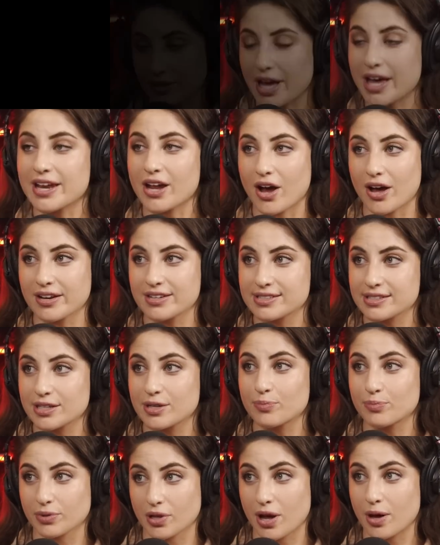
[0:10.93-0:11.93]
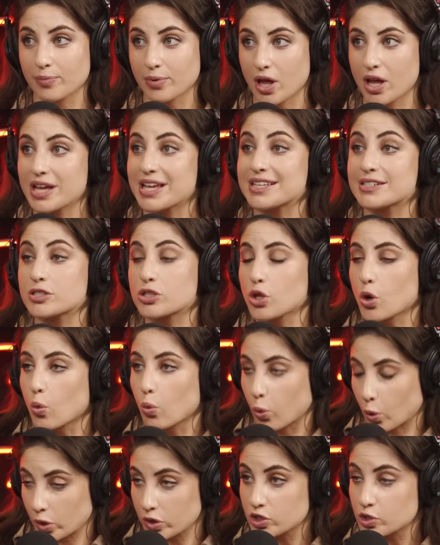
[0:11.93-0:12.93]
And honestly, is the
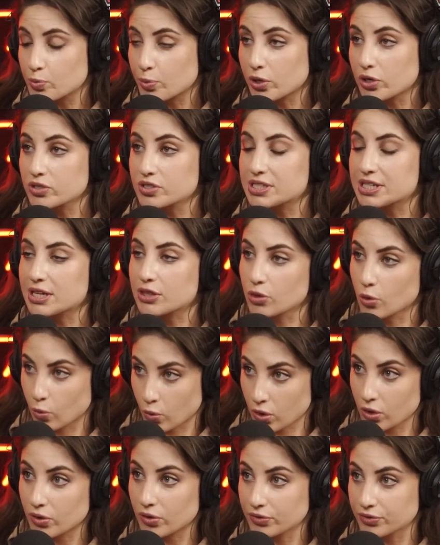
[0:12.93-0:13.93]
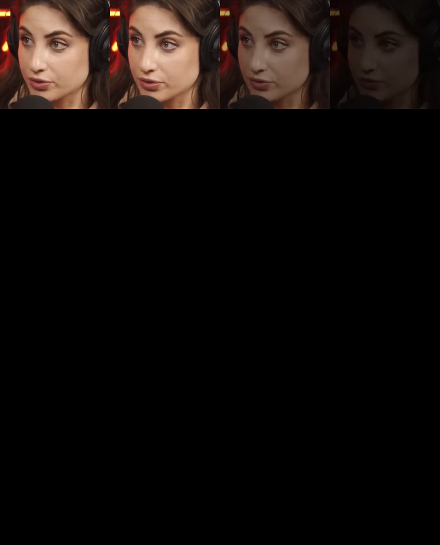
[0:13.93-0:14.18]
worst person in the world.